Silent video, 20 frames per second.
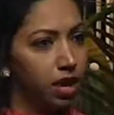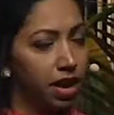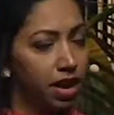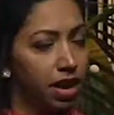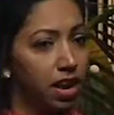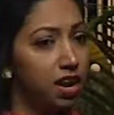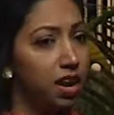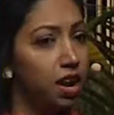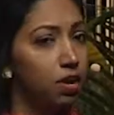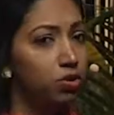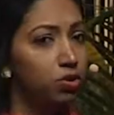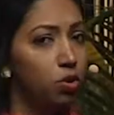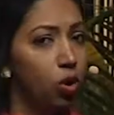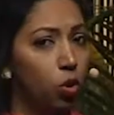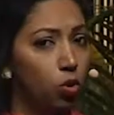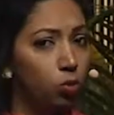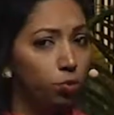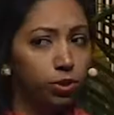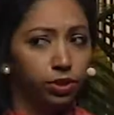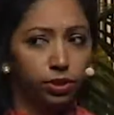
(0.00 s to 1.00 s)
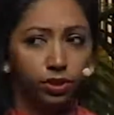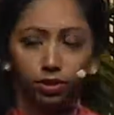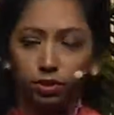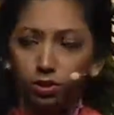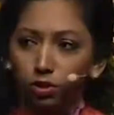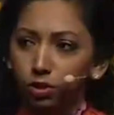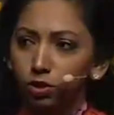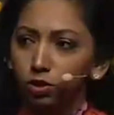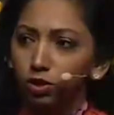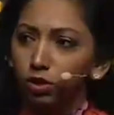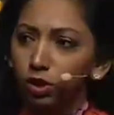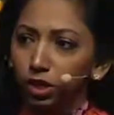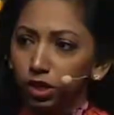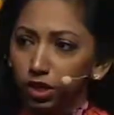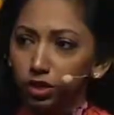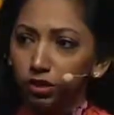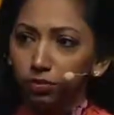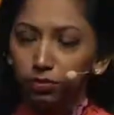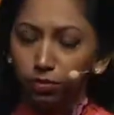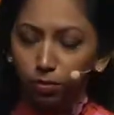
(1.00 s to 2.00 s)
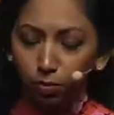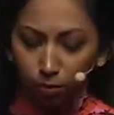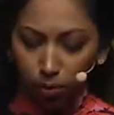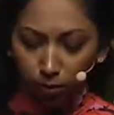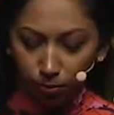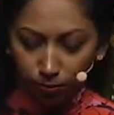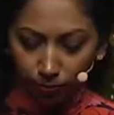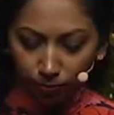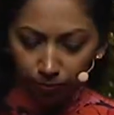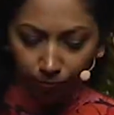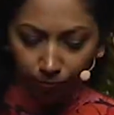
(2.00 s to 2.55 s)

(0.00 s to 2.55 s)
And are you open to learn from them?